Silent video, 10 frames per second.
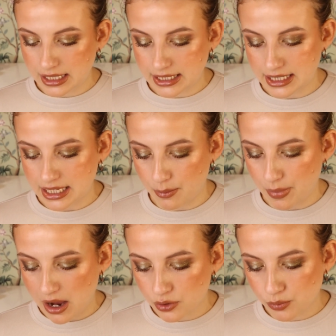This is a
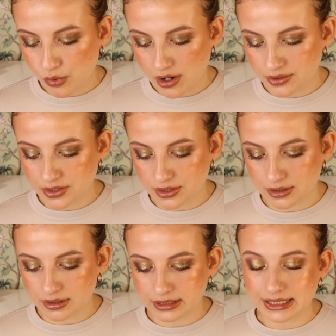powder
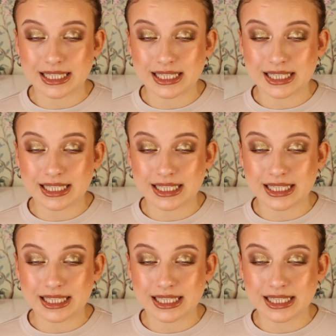bronzer.